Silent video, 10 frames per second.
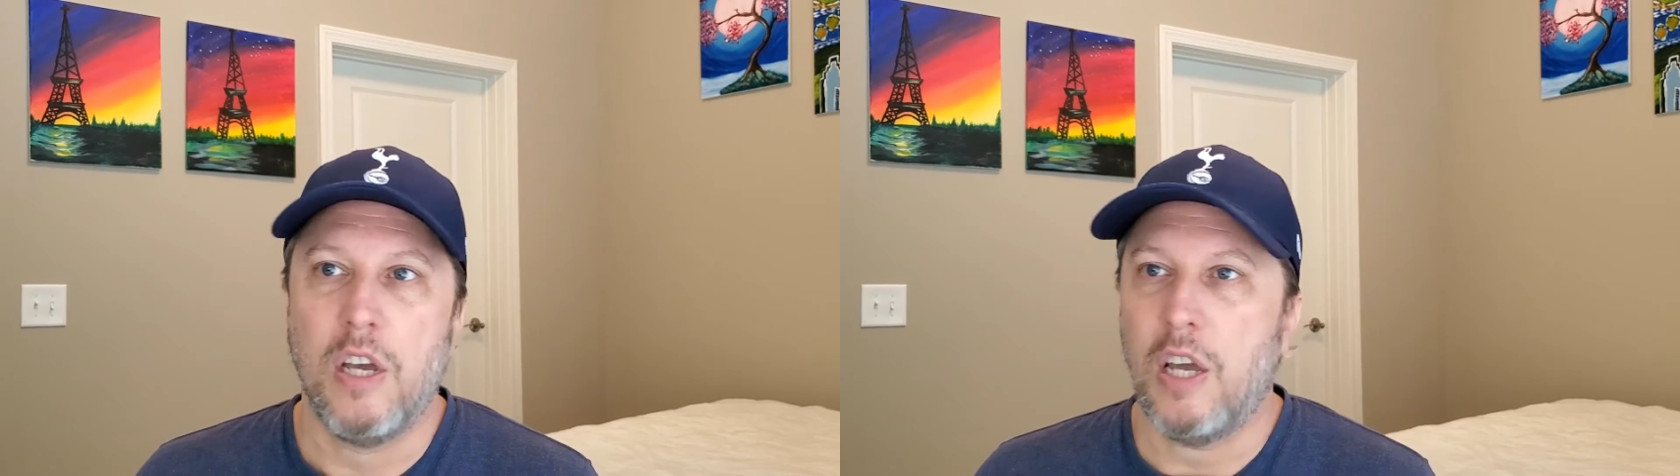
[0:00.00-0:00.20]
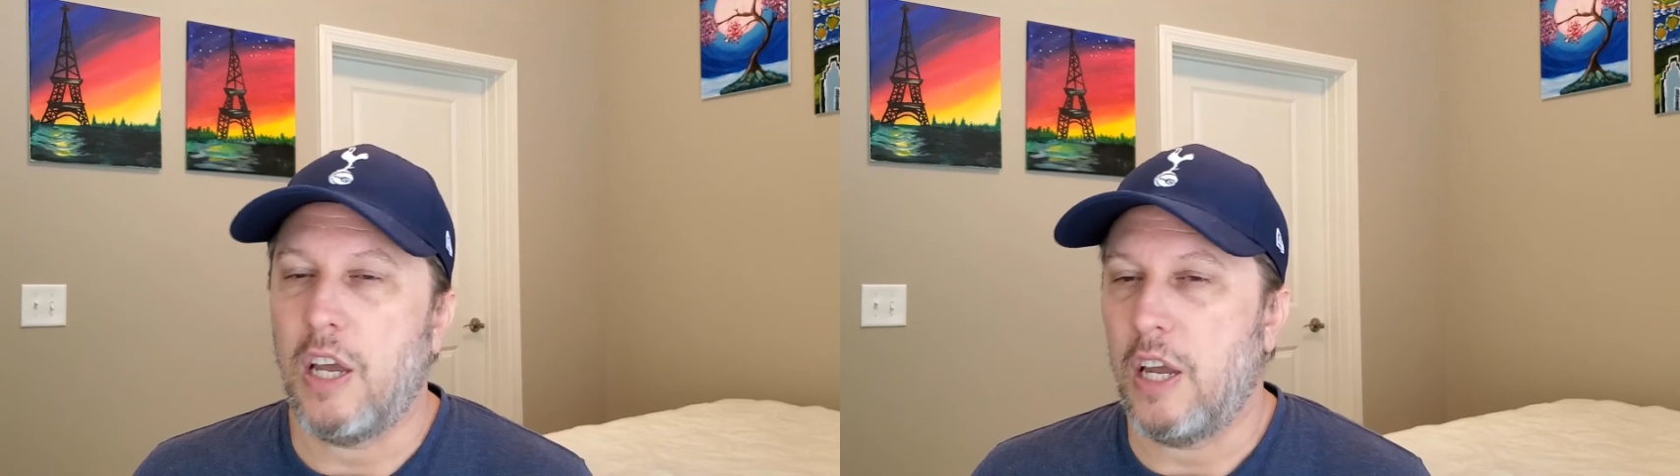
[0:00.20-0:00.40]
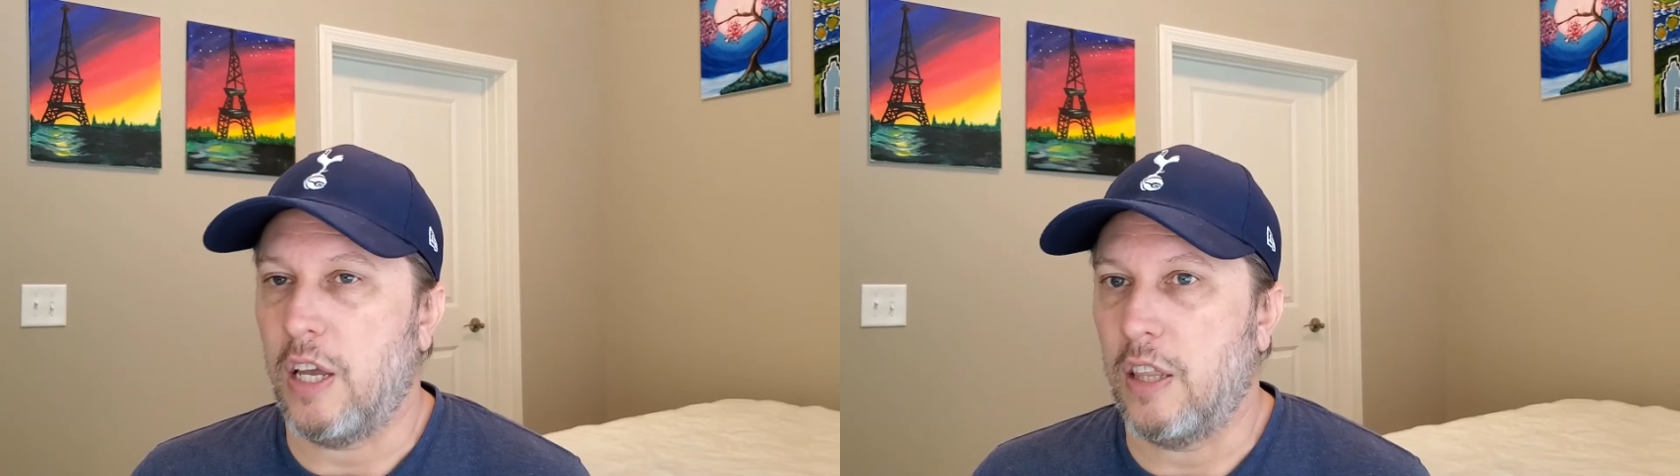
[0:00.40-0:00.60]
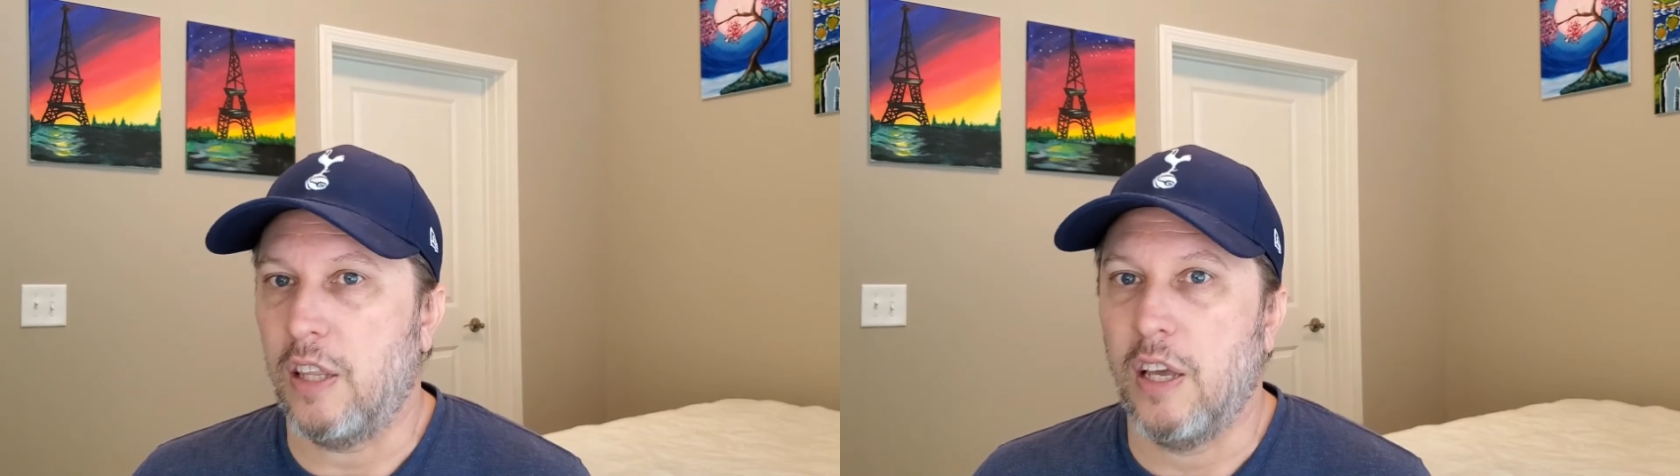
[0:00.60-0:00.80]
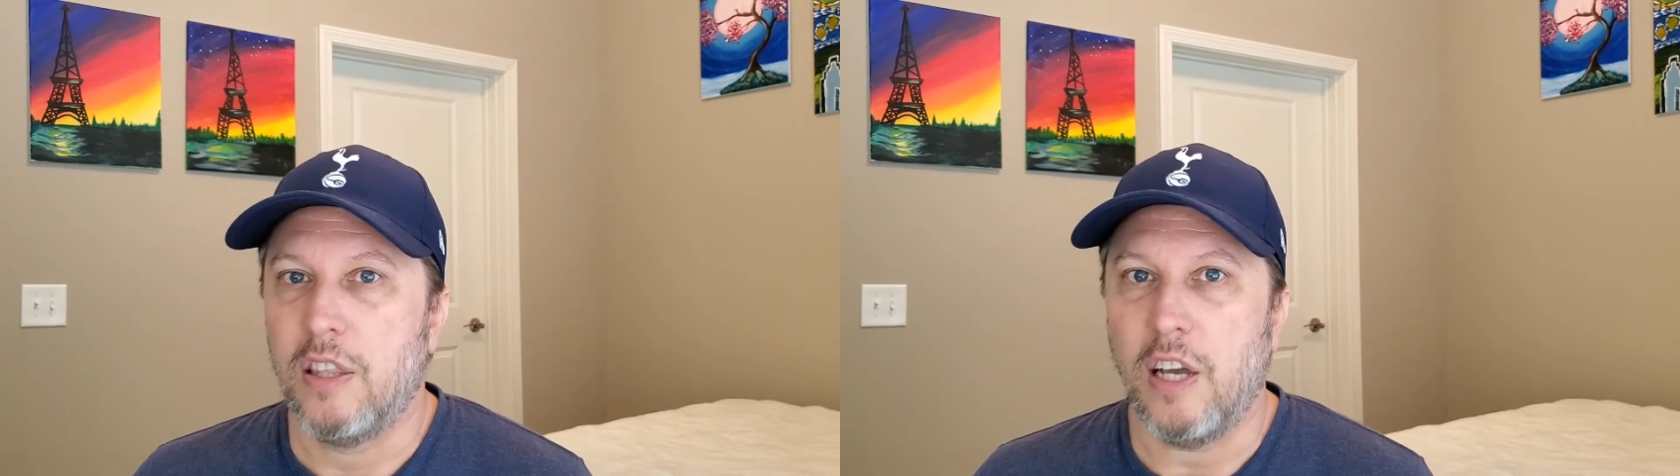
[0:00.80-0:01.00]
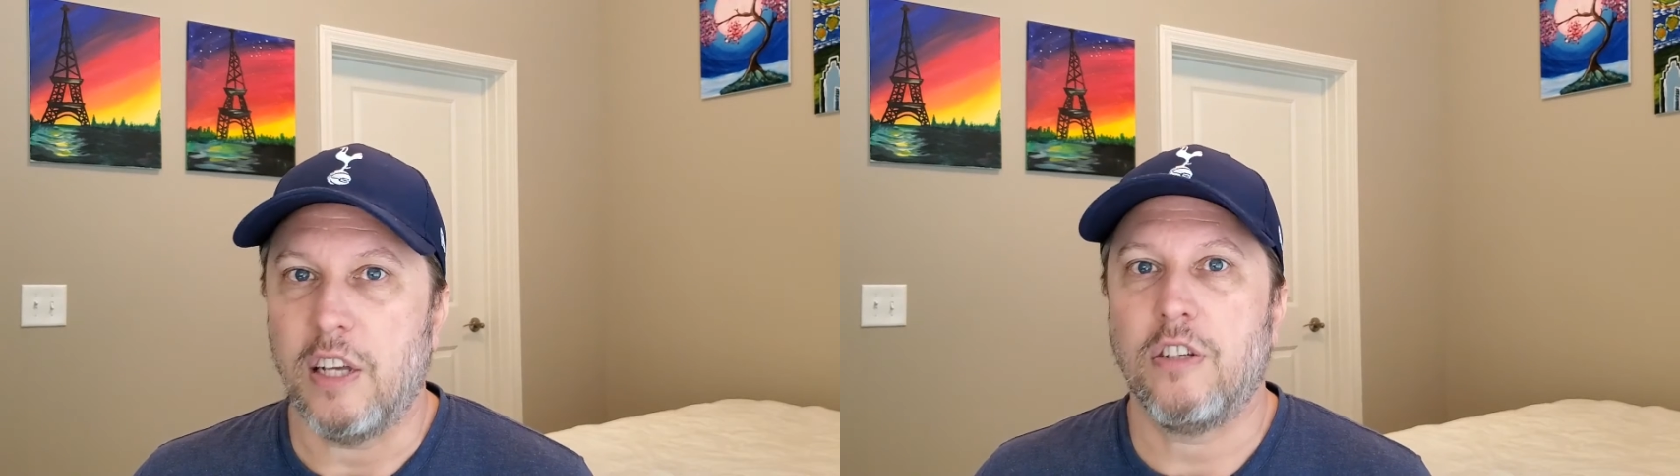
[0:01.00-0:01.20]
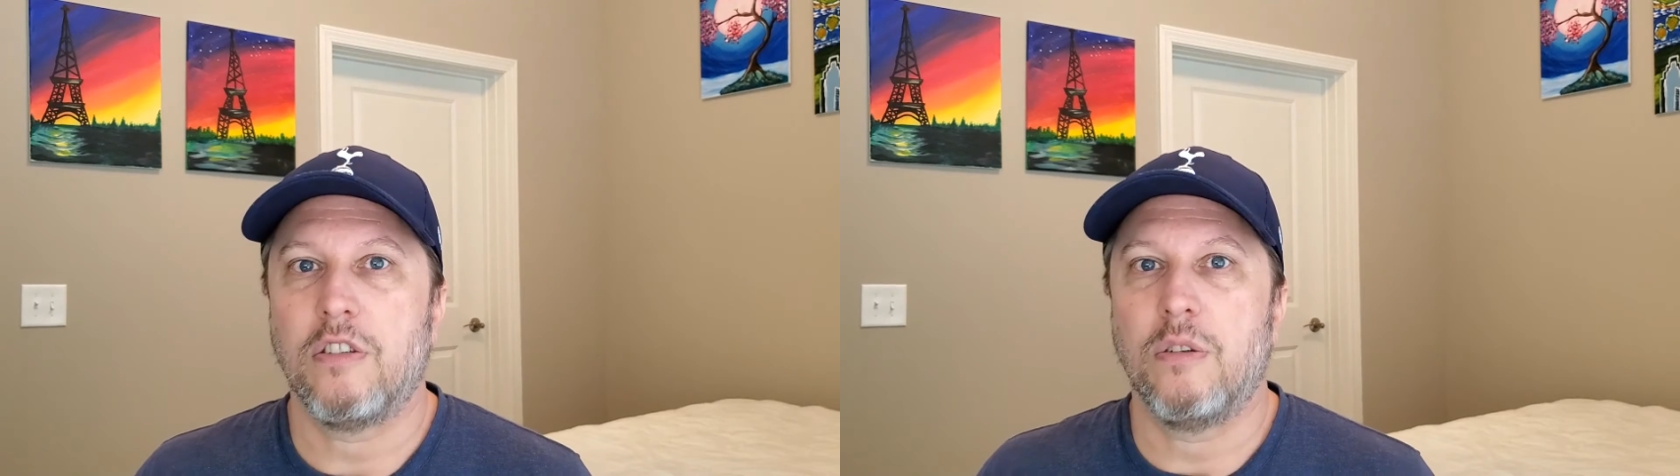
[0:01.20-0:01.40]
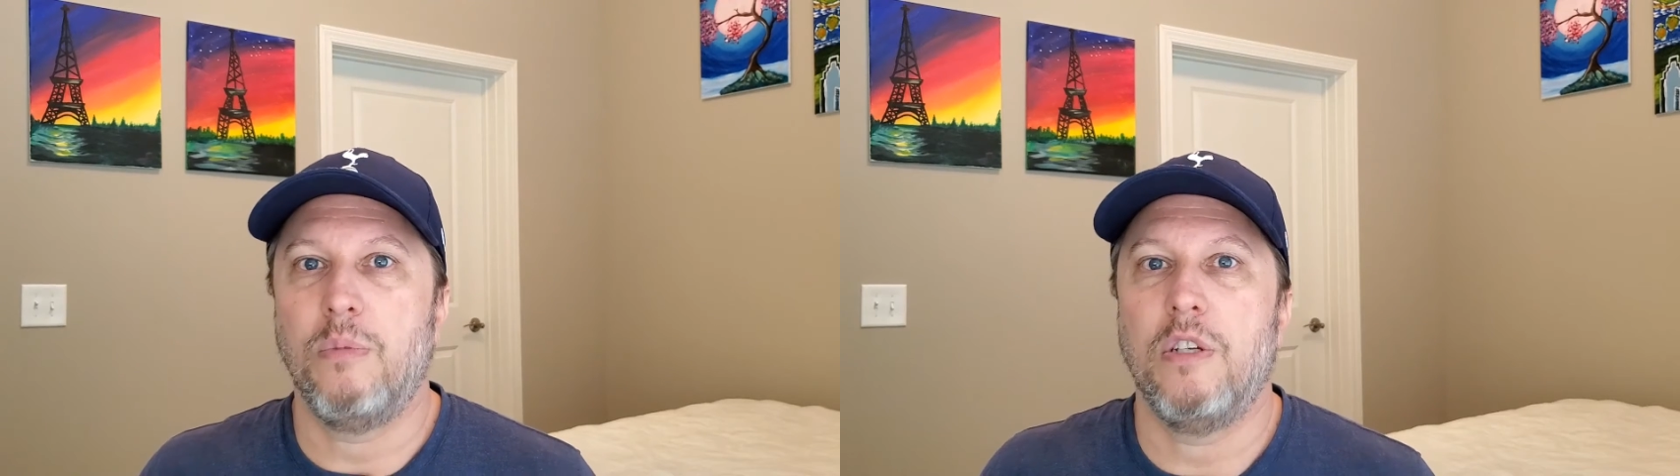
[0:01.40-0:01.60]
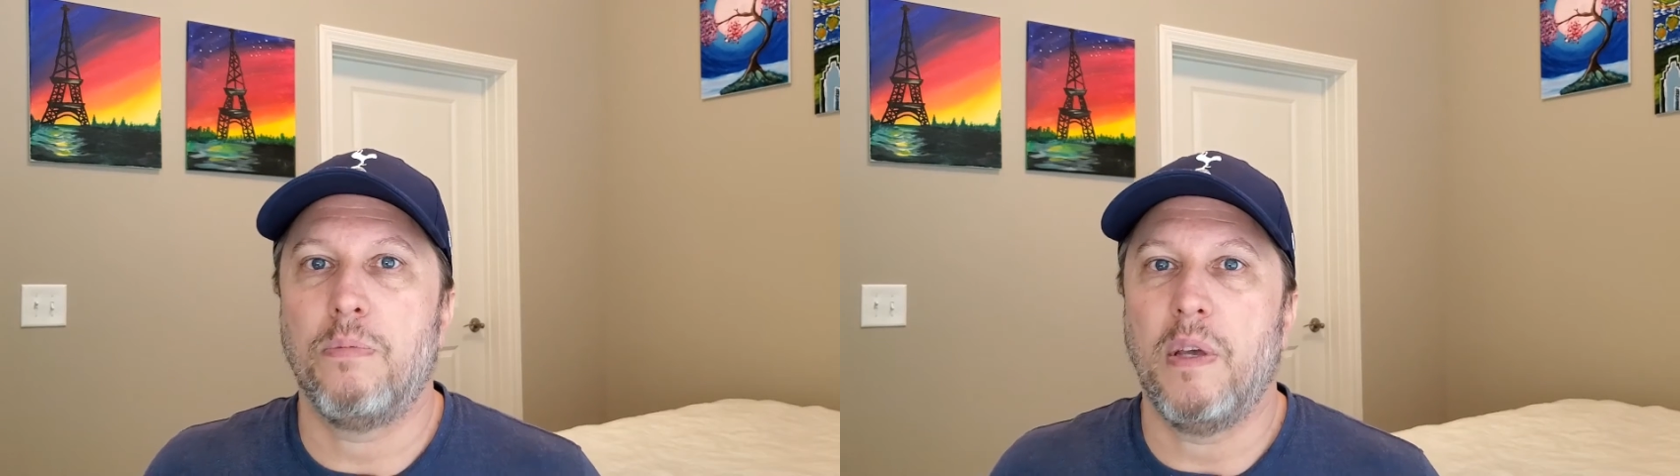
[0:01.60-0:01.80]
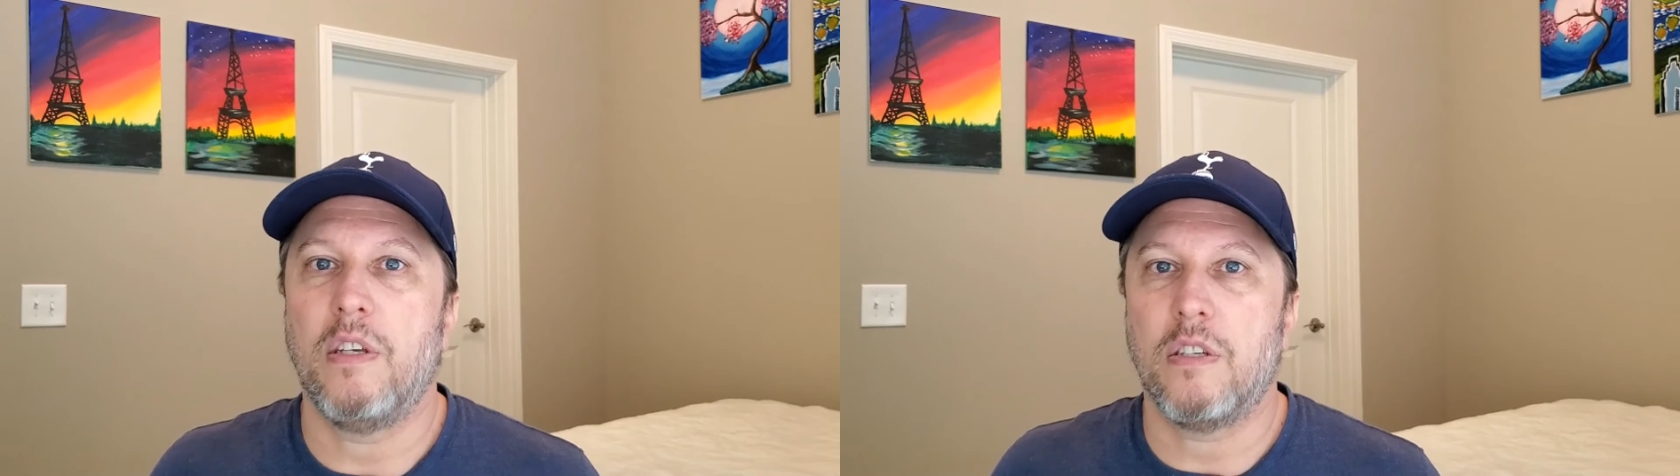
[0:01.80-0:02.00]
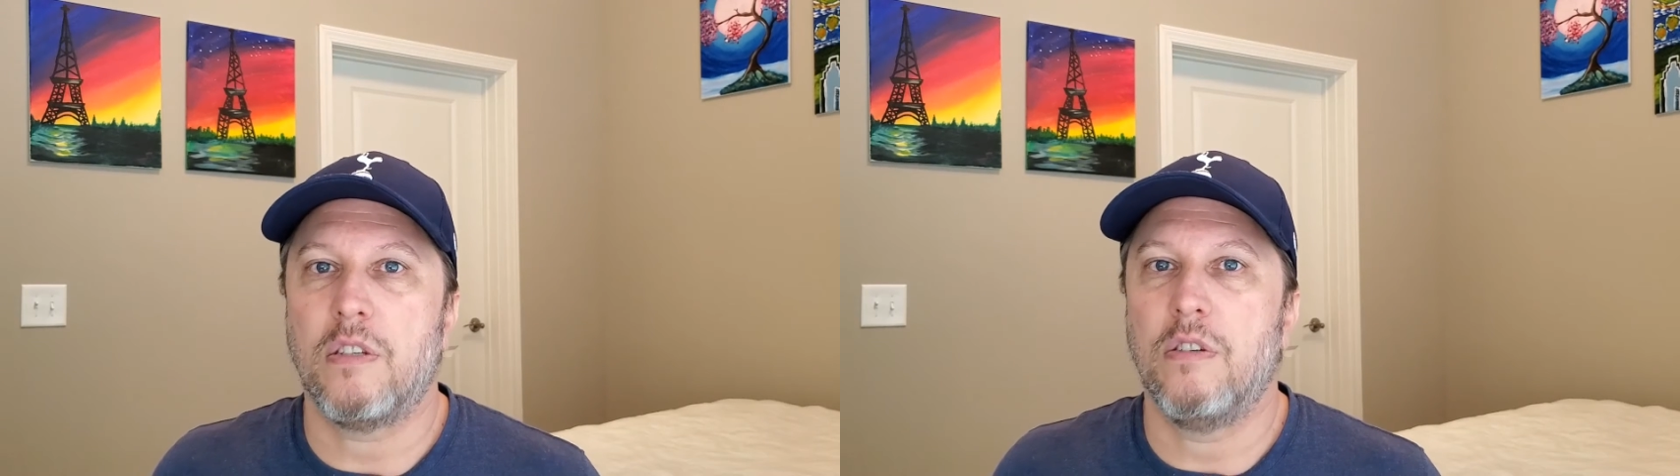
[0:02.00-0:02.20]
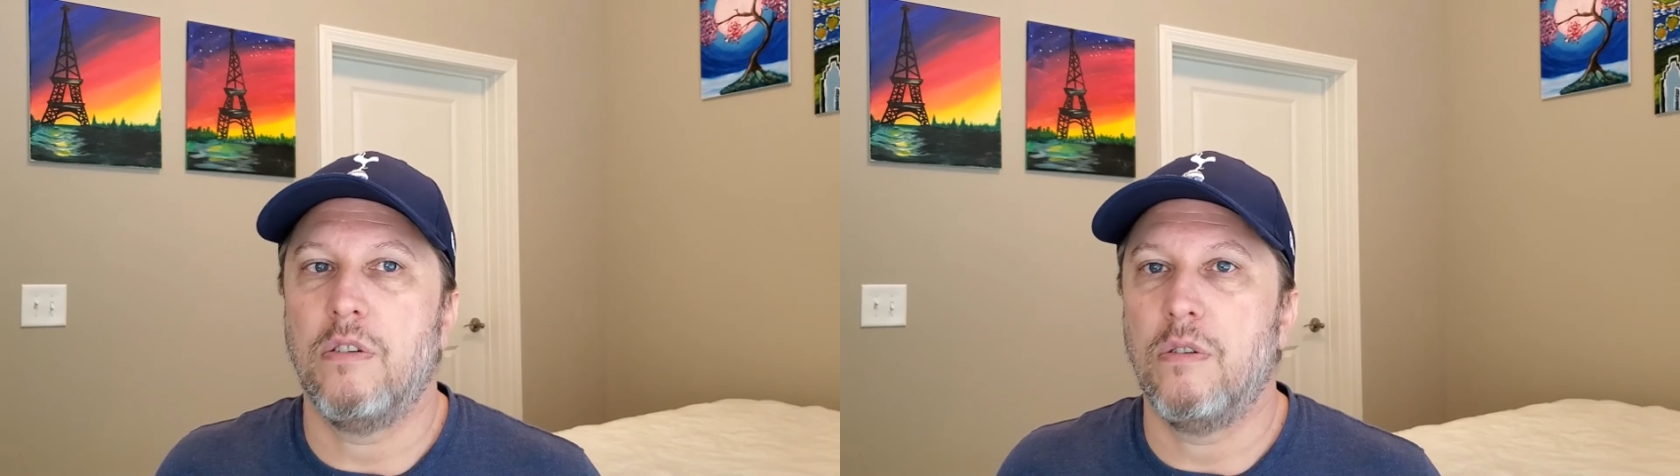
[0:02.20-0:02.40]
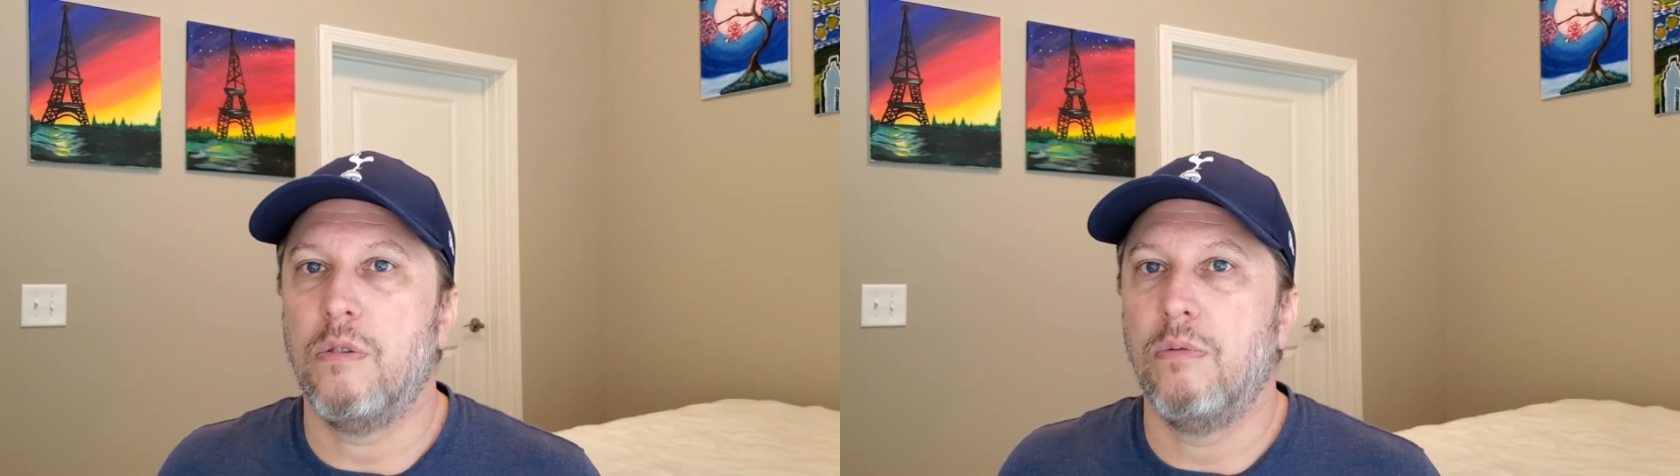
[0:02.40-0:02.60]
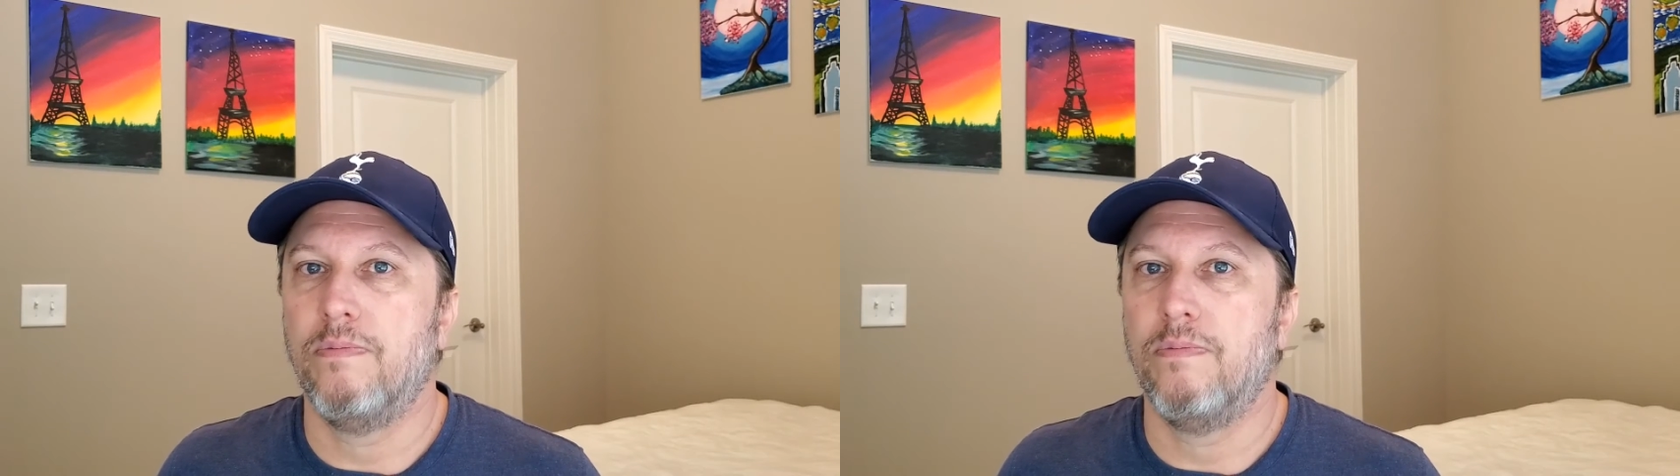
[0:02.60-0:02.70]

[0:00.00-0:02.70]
And that just to me speaks to